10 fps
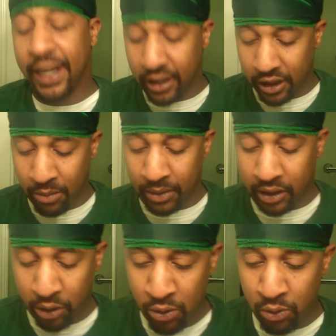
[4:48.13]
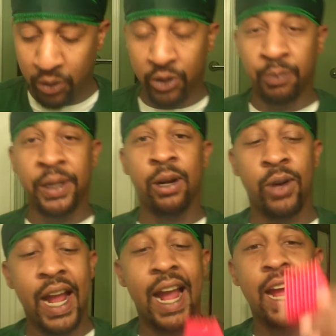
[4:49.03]
thinking of number 2 with a
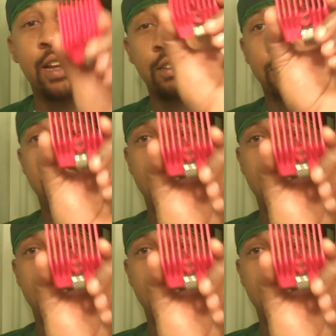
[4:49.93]
Speedo guide,